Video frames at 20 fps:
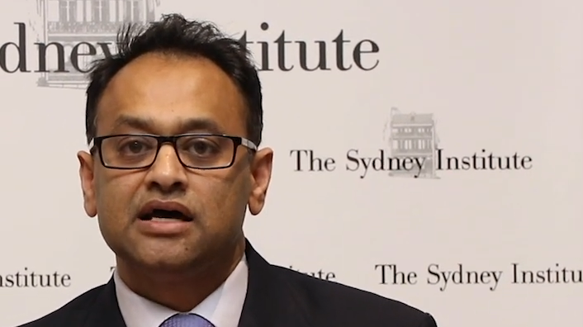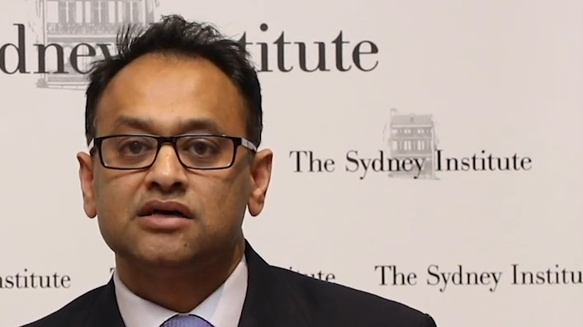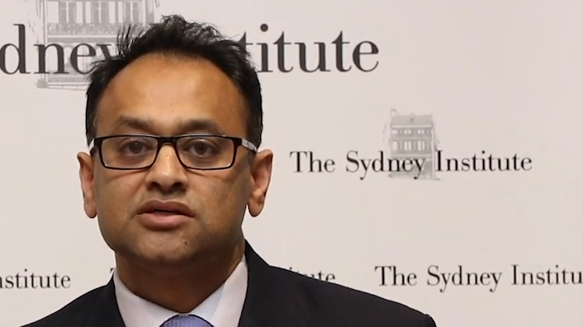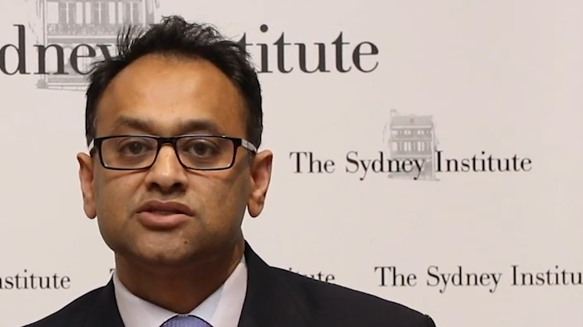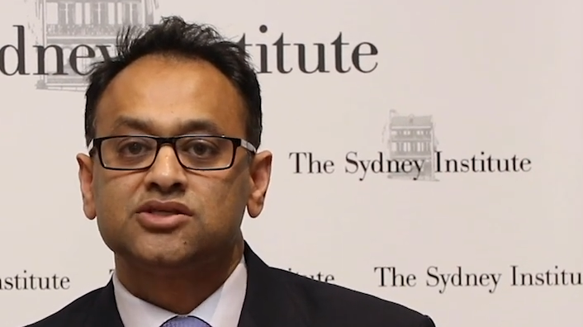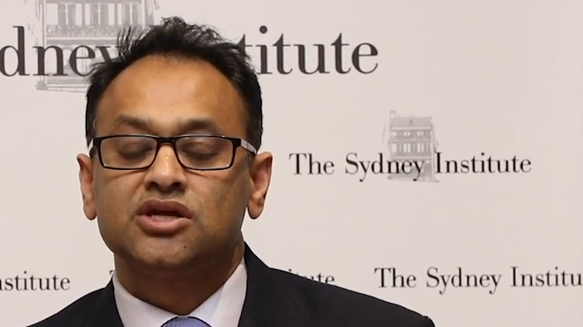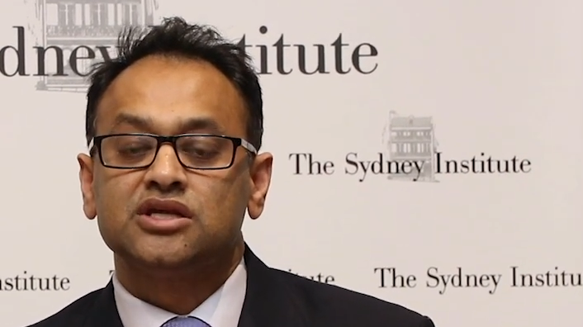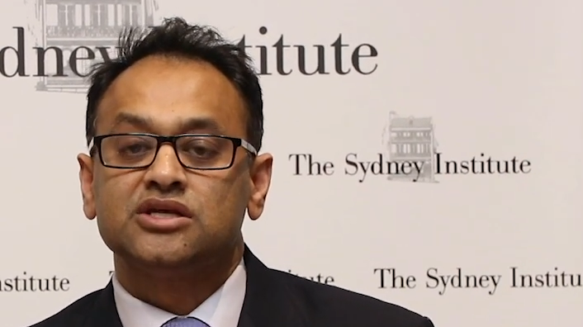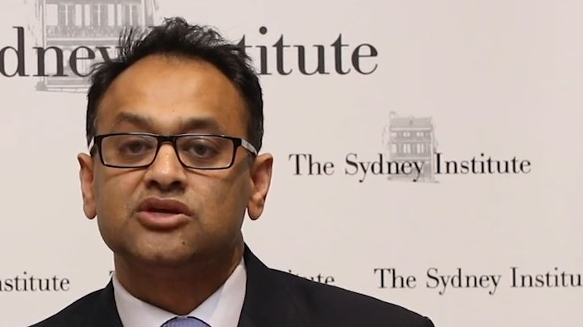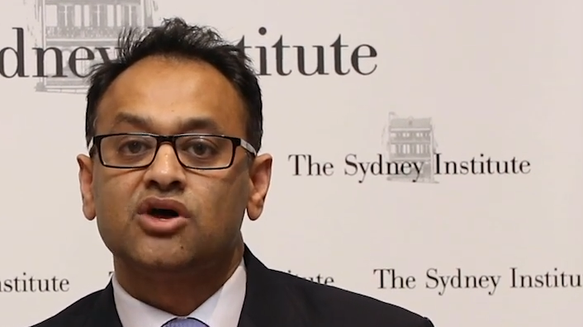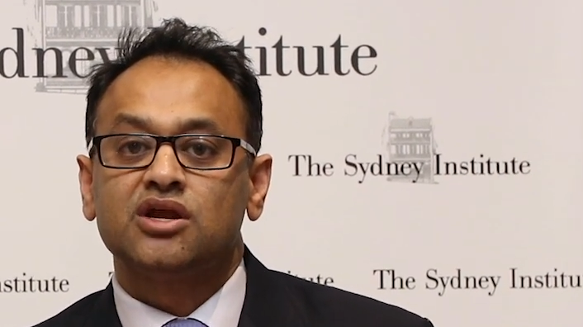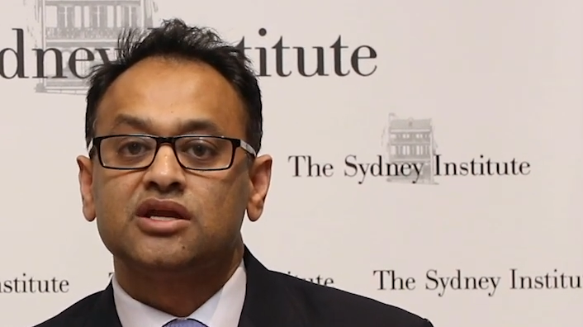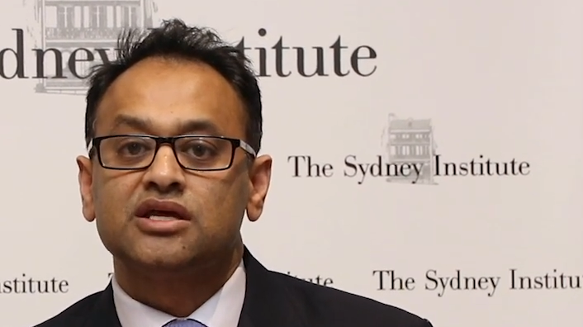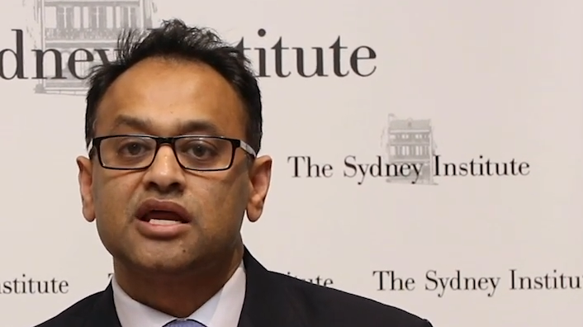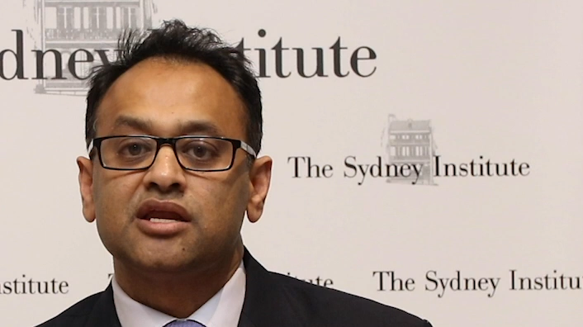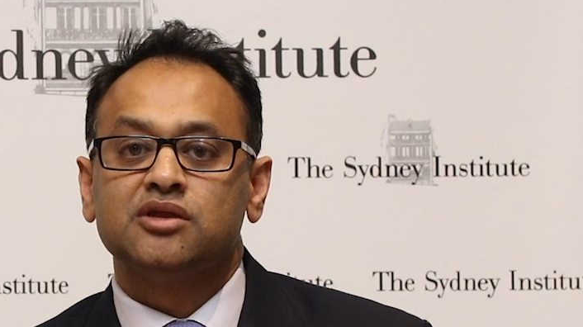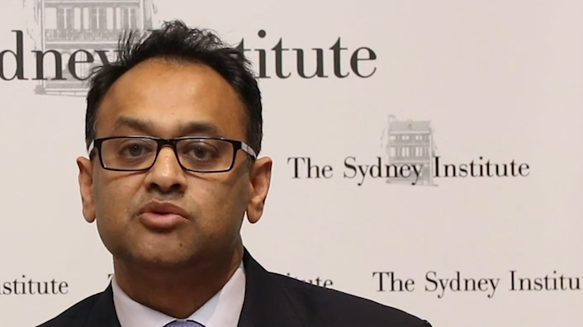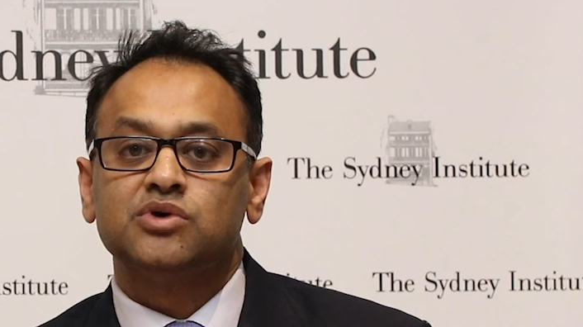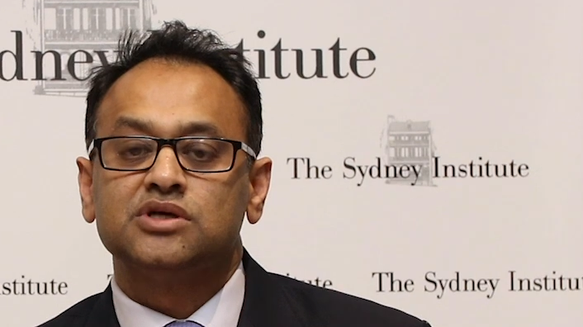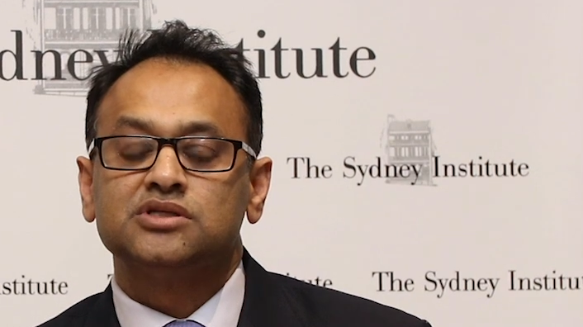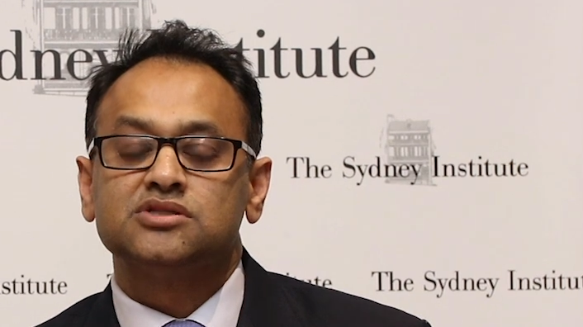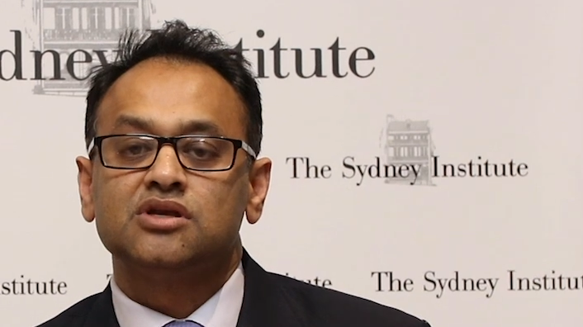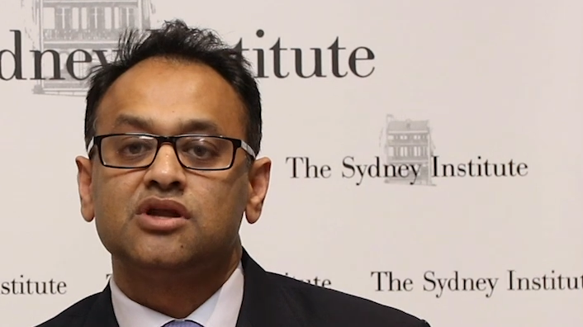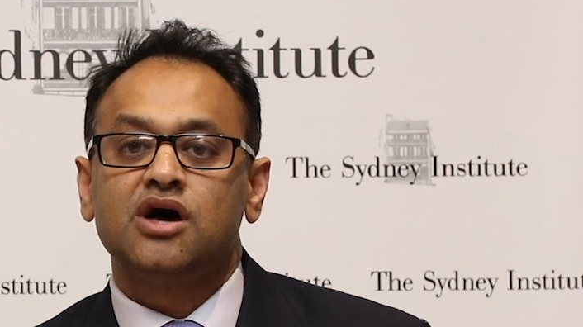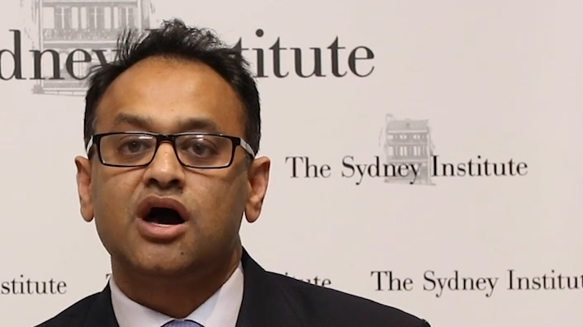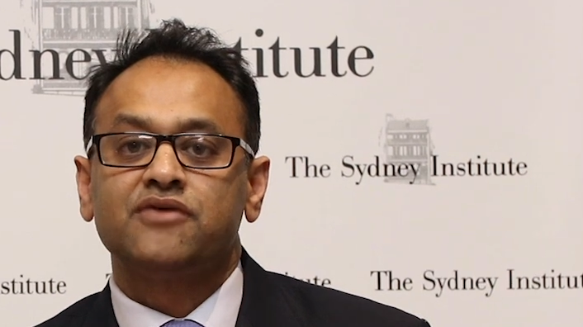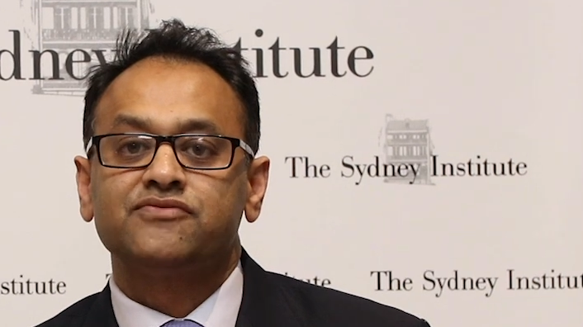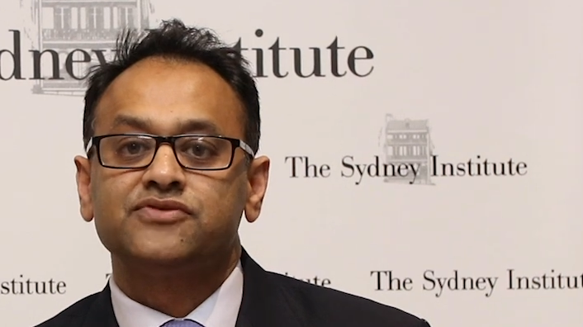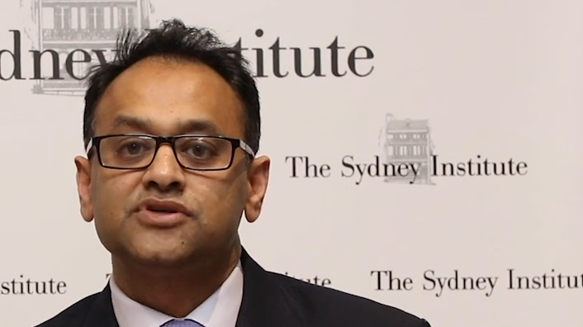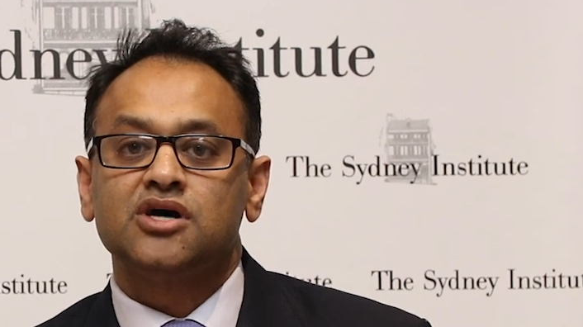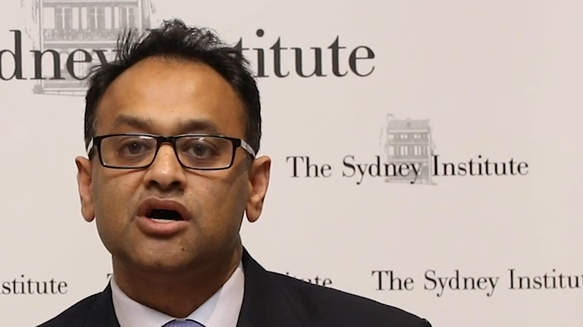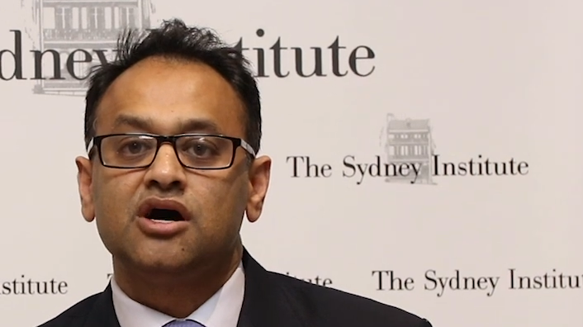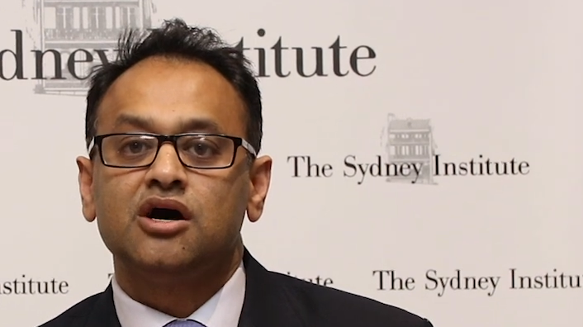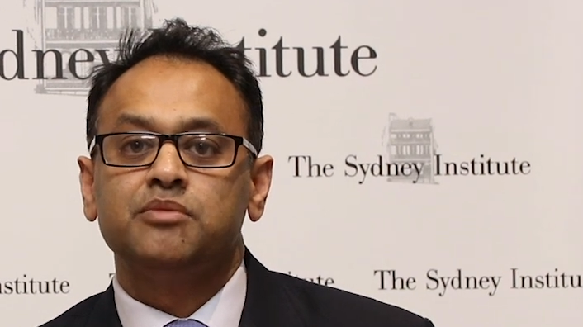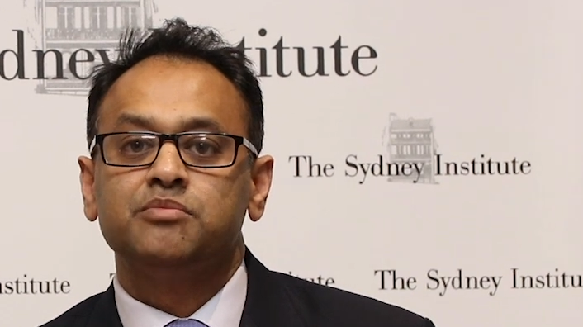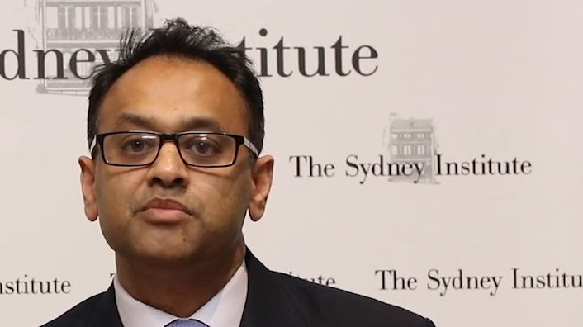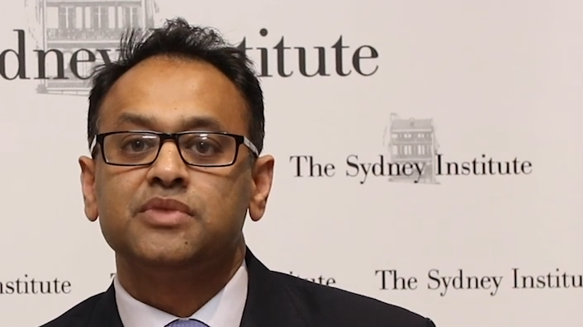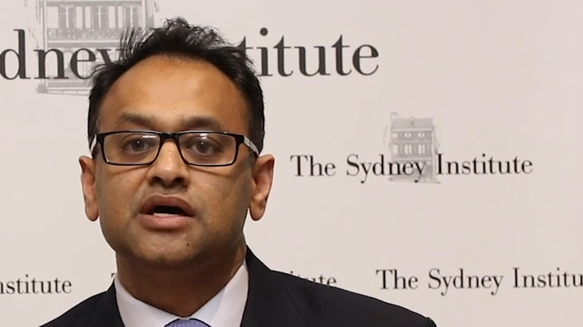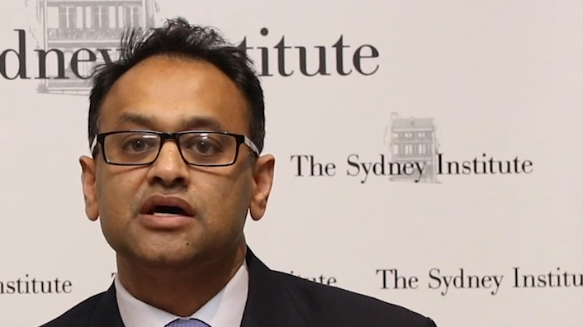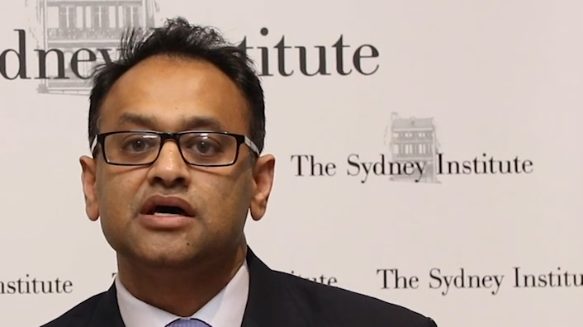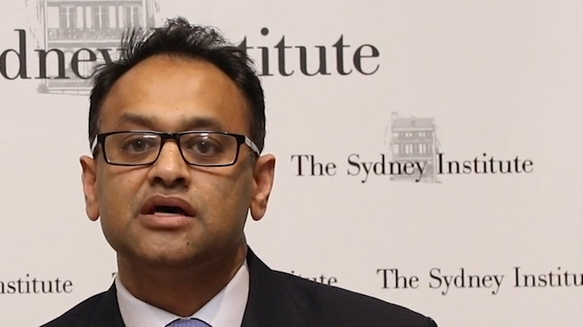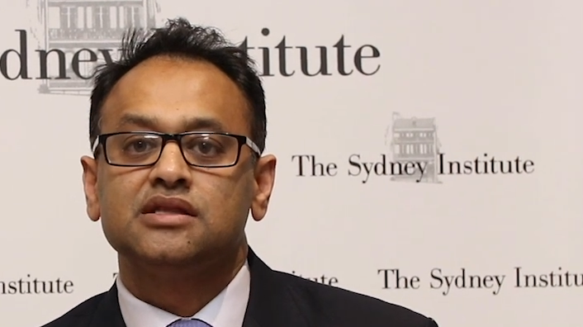certainly not in anyone's lifetime.